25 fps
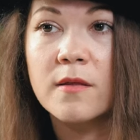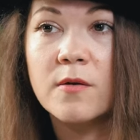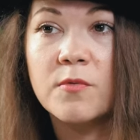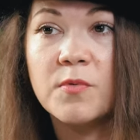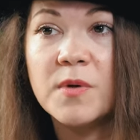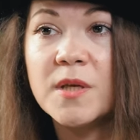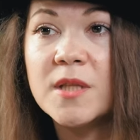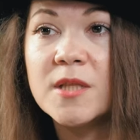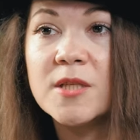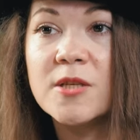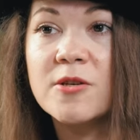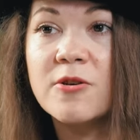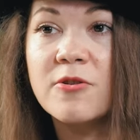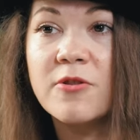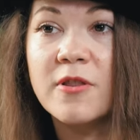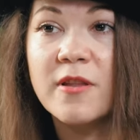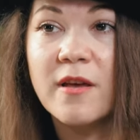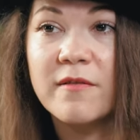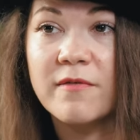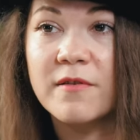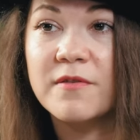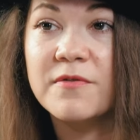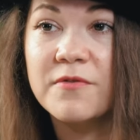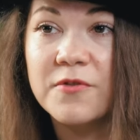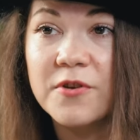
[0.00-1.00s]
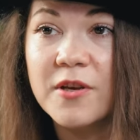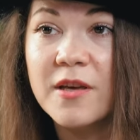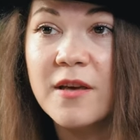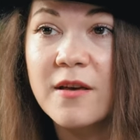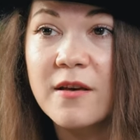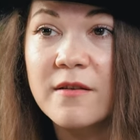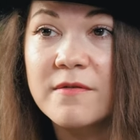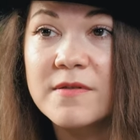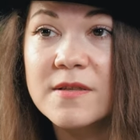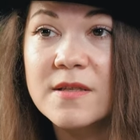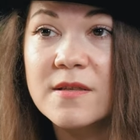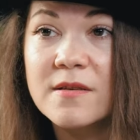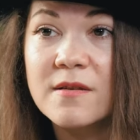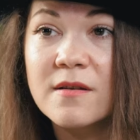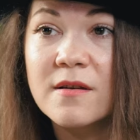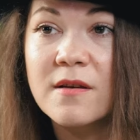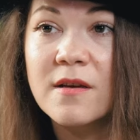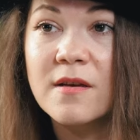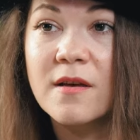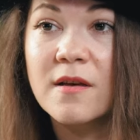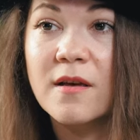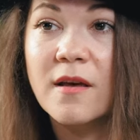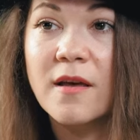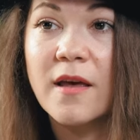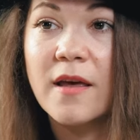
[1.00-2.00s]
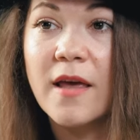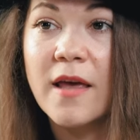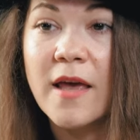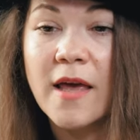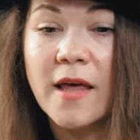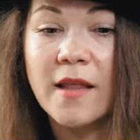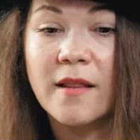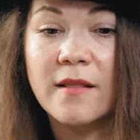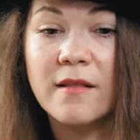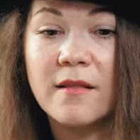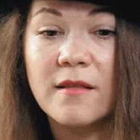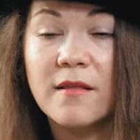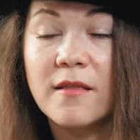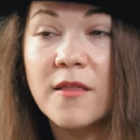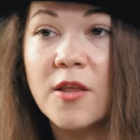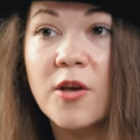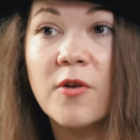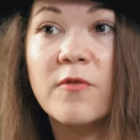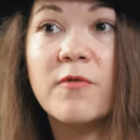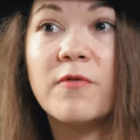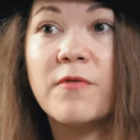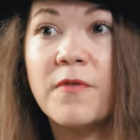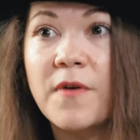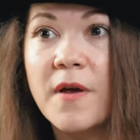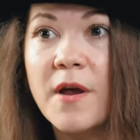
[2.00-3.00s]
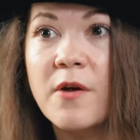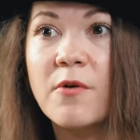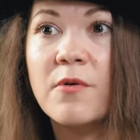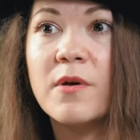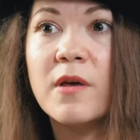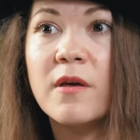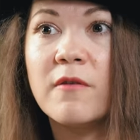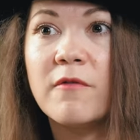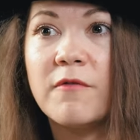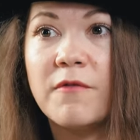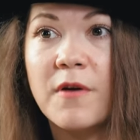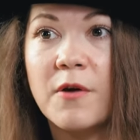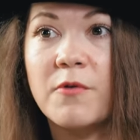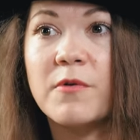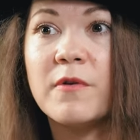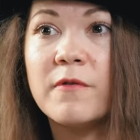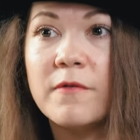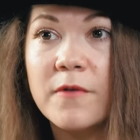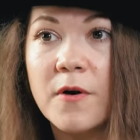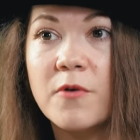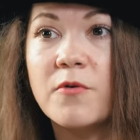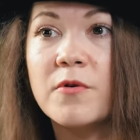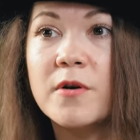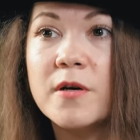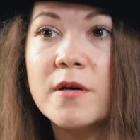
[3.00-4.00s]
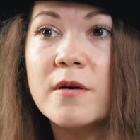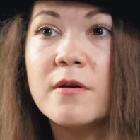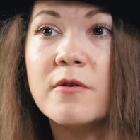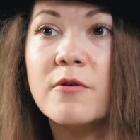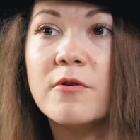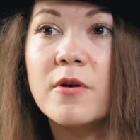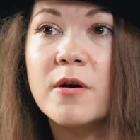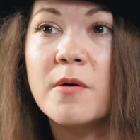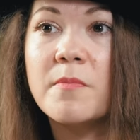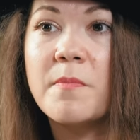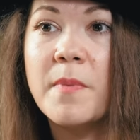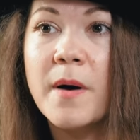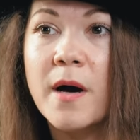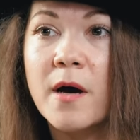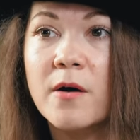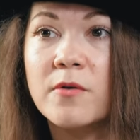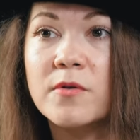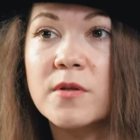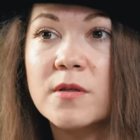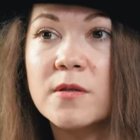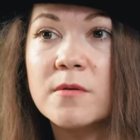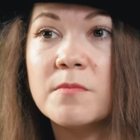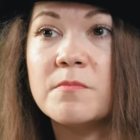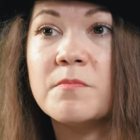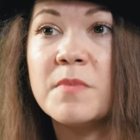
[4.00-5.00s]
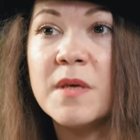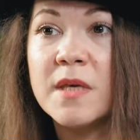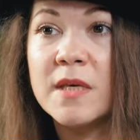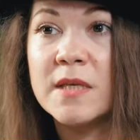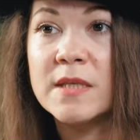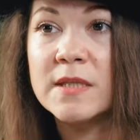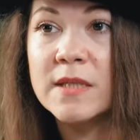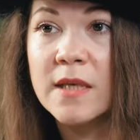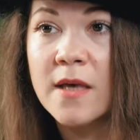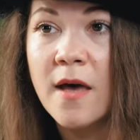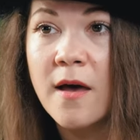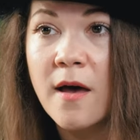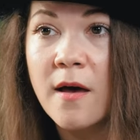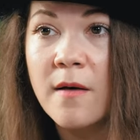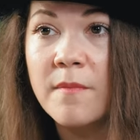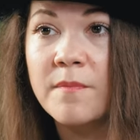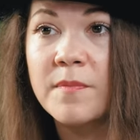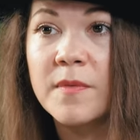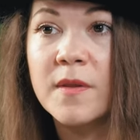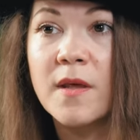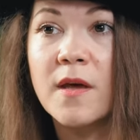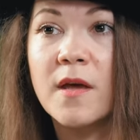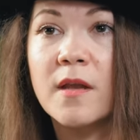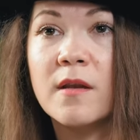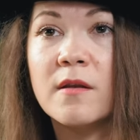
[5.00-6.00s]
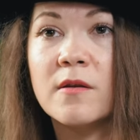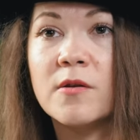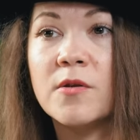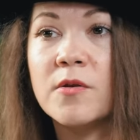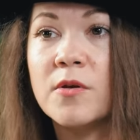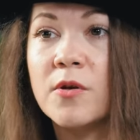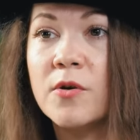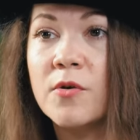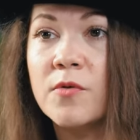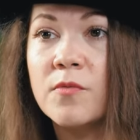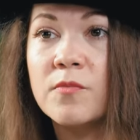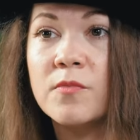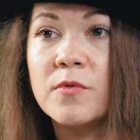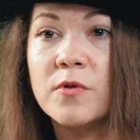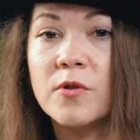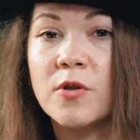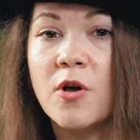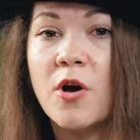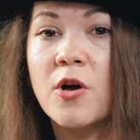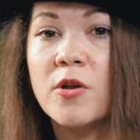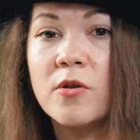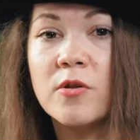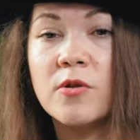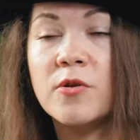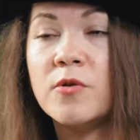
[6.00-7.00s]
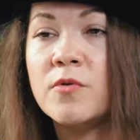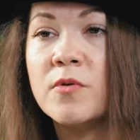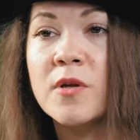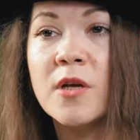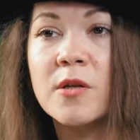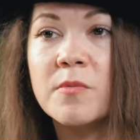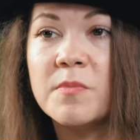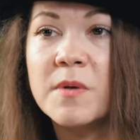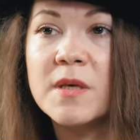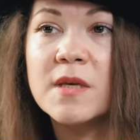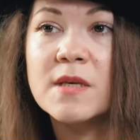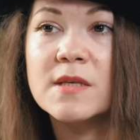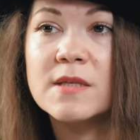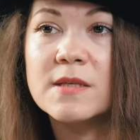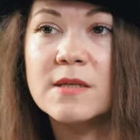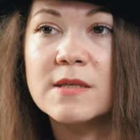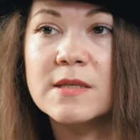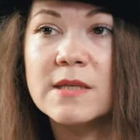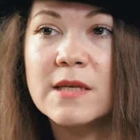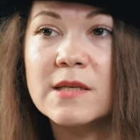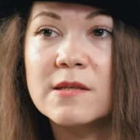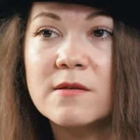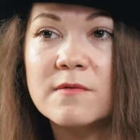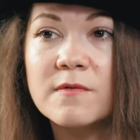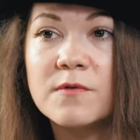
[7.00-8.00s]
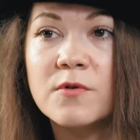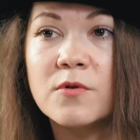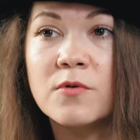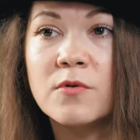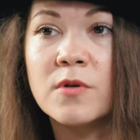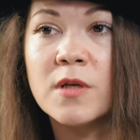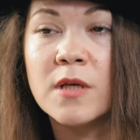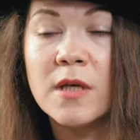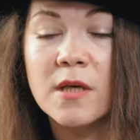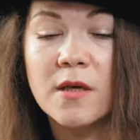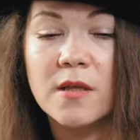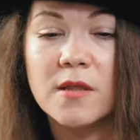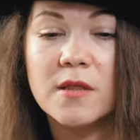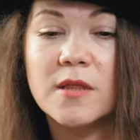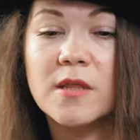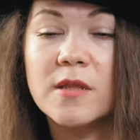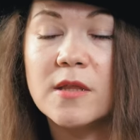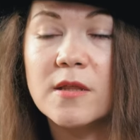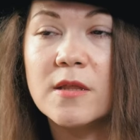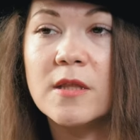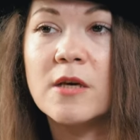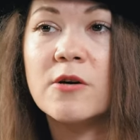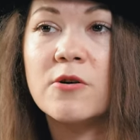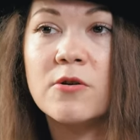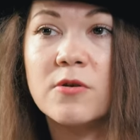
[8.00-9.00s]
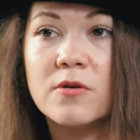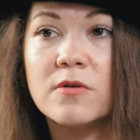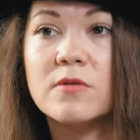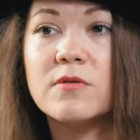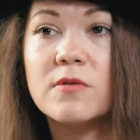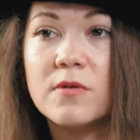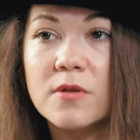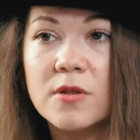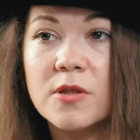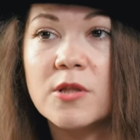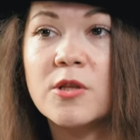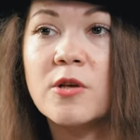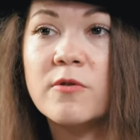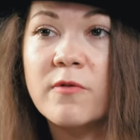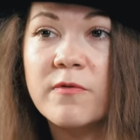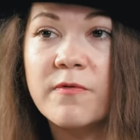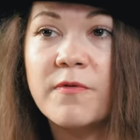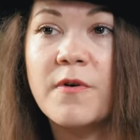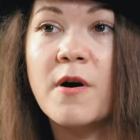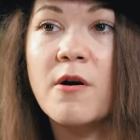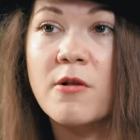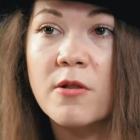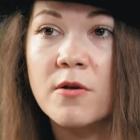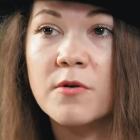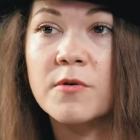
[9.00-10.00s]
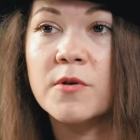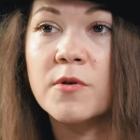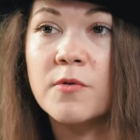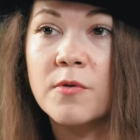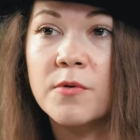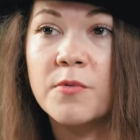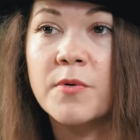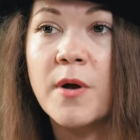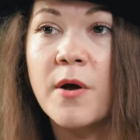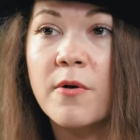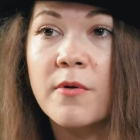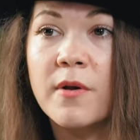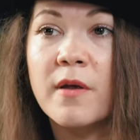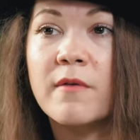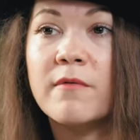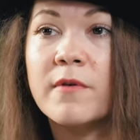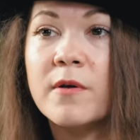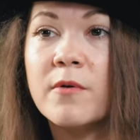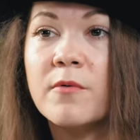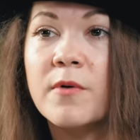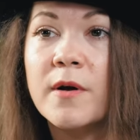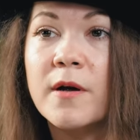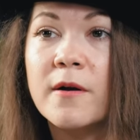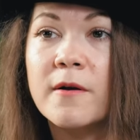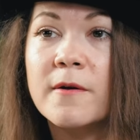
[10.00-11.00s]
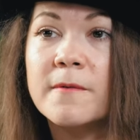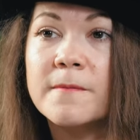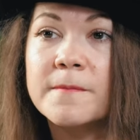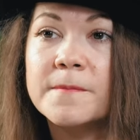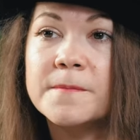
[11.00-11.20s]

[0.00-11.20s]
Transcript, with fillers: the retail never forgives, and they're very very vocal about being scammed and you know not you not being successful. They'll they'll follow you around everywhere